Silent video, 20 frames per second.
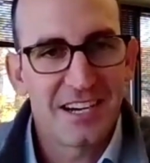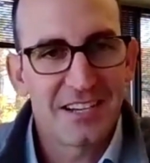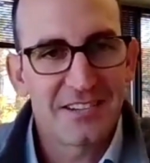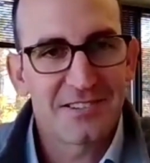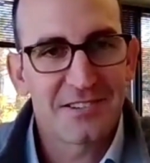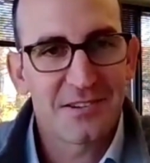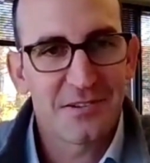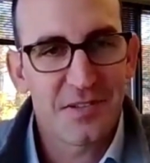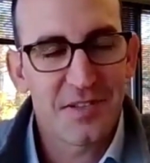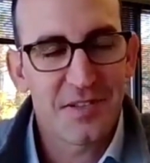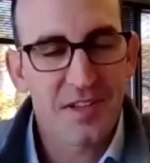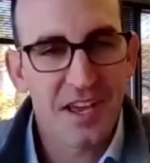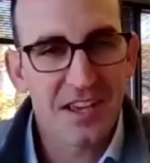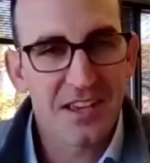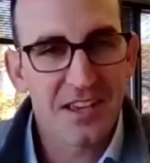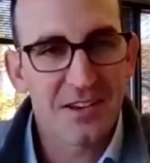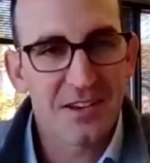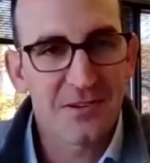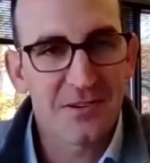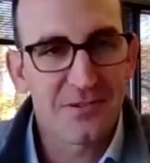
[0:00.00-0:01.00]
So
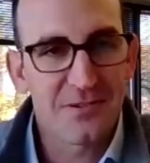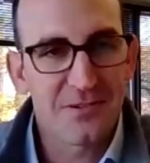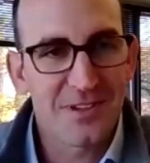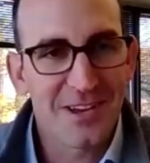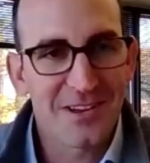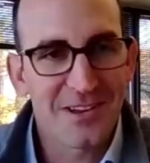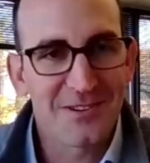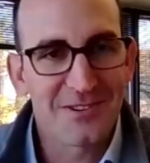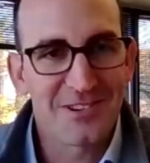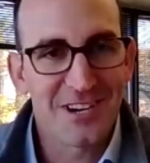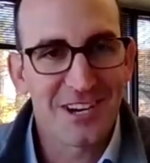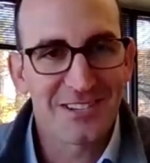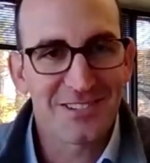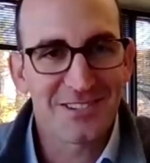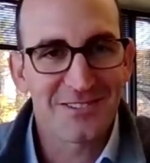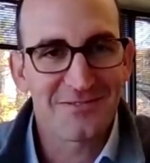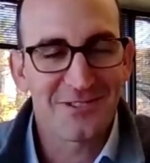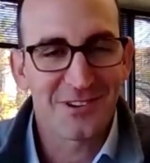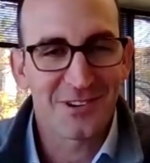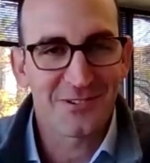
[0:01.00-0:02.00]
thank you,
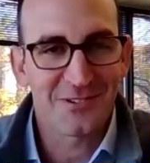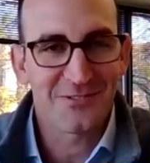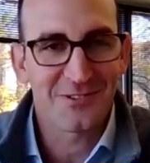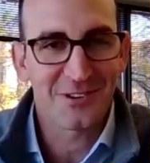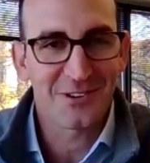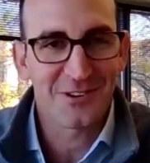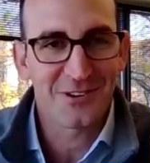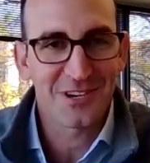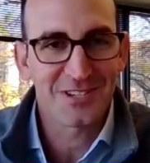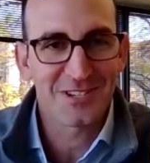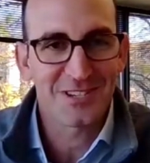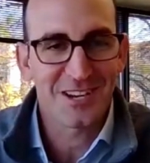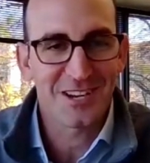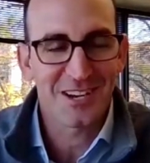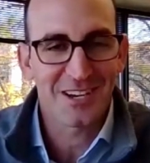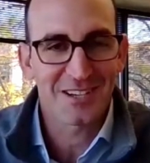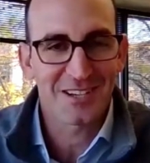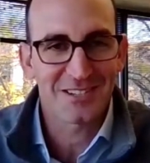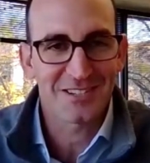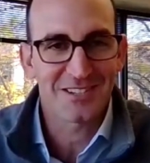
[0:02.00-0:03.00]
Jason, for
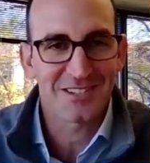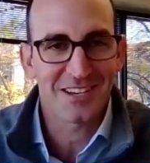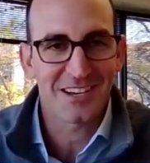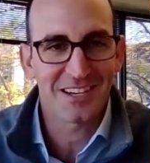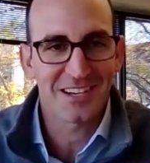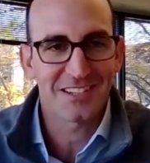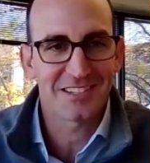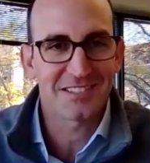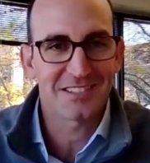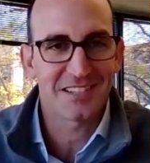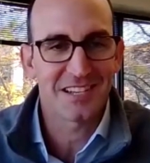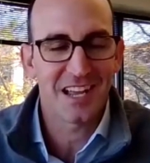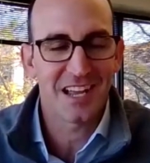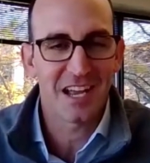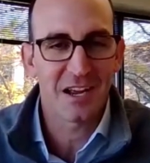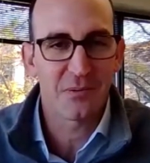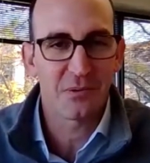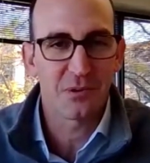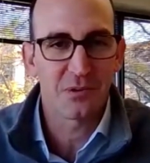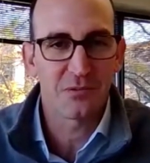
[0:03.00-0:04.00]
gracing us
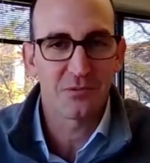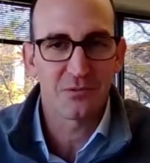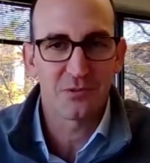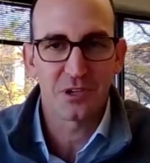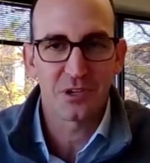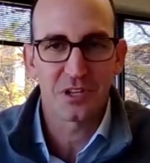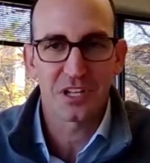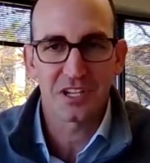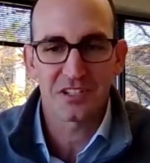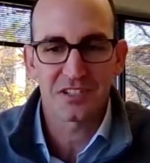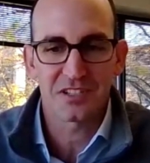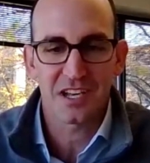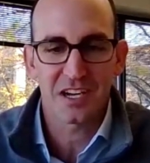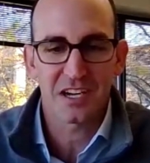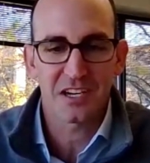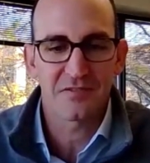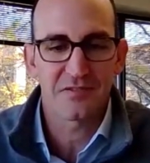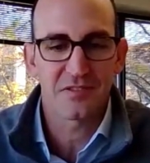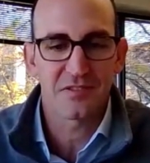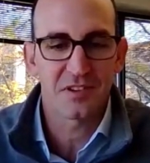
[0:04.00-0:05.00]
today. We're really
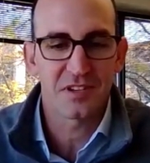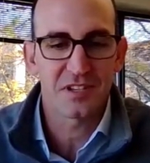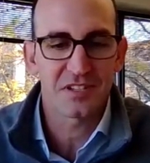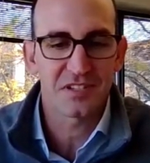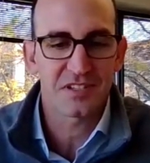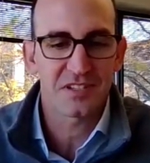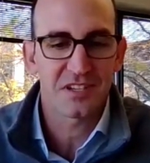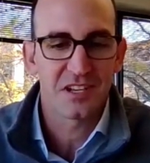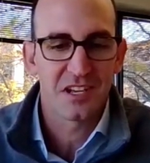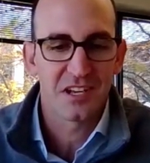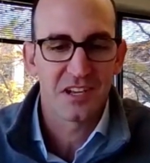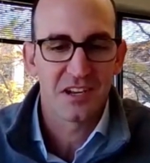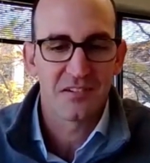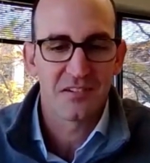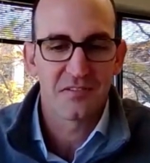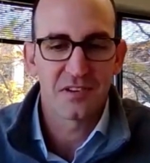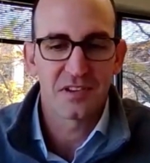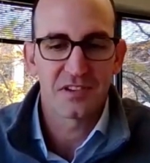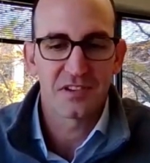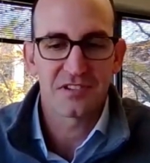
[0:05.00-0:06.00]
excited for this
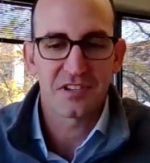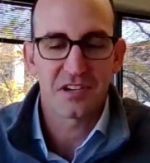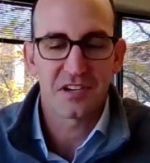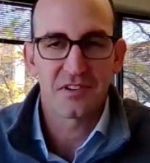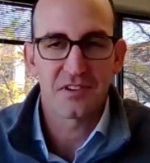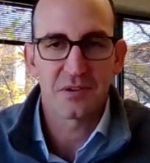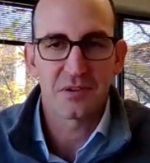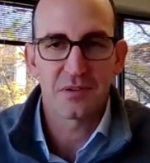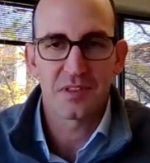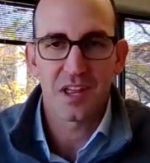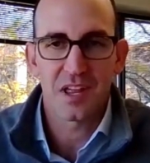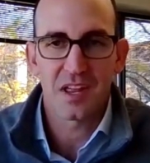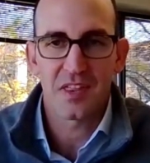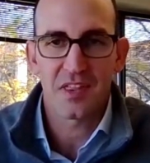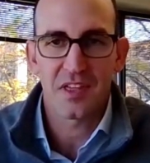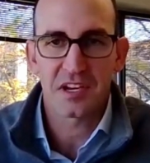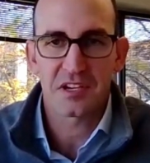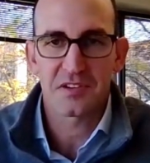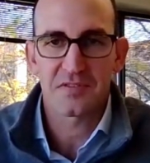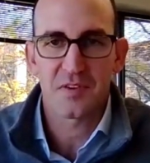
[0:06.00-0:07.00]
interview, and
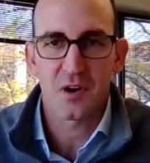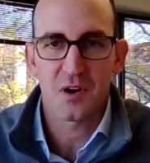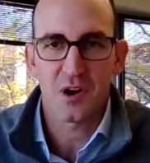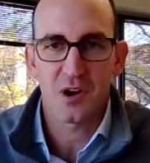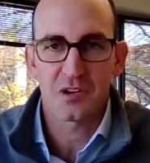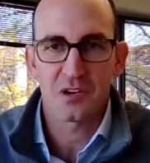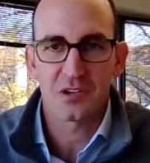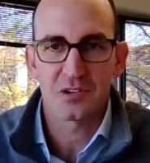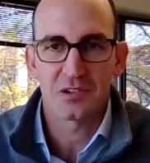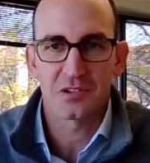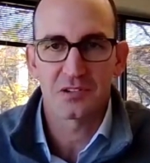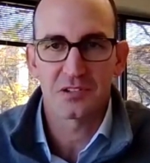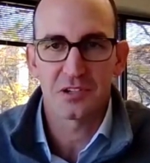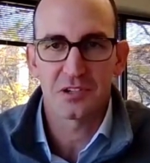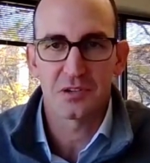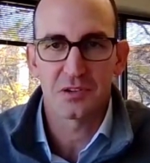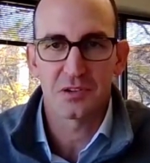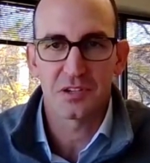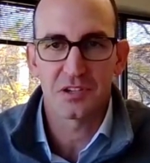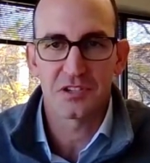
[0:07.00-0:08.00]
thanks for all
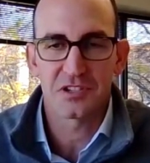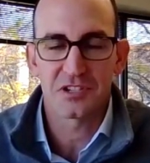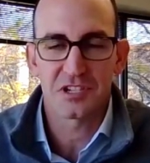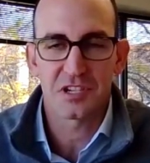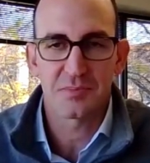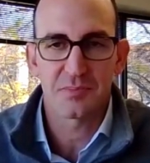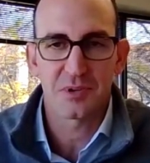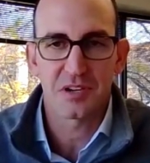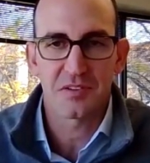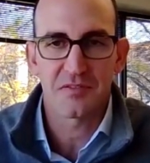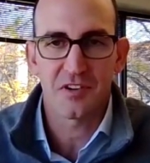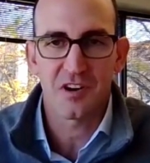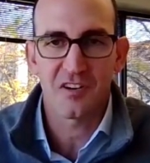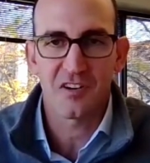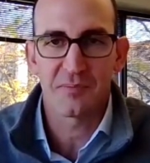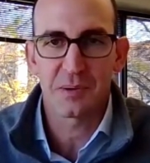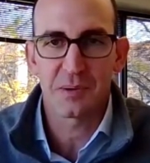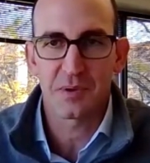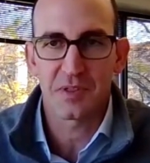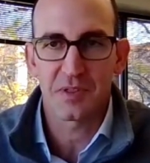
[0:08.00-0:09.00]
your leadership and
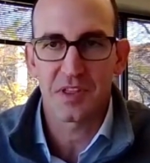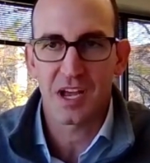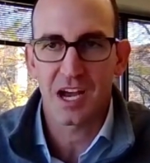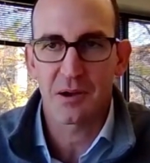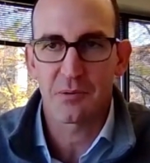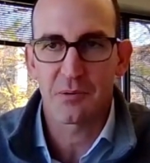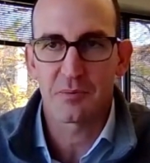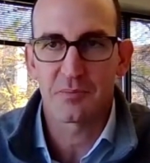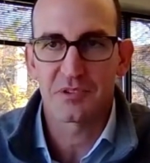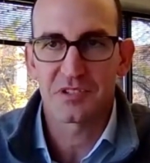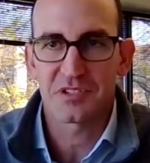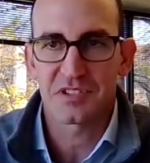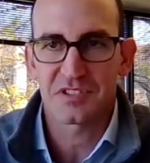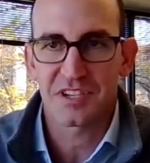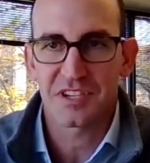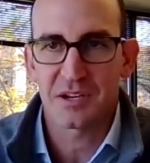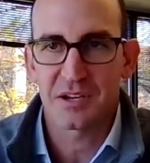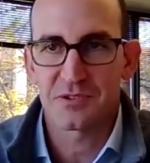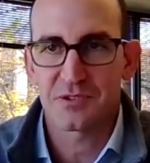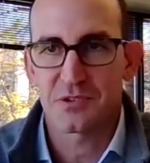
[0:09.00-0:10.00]
involvement with the Iowa Business
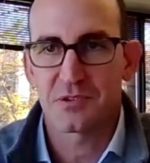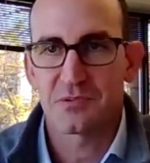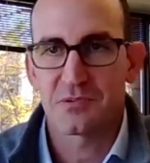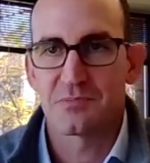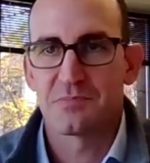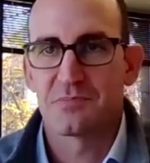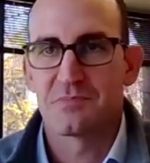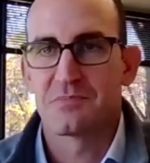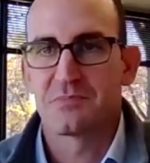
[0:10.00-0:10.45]
Council.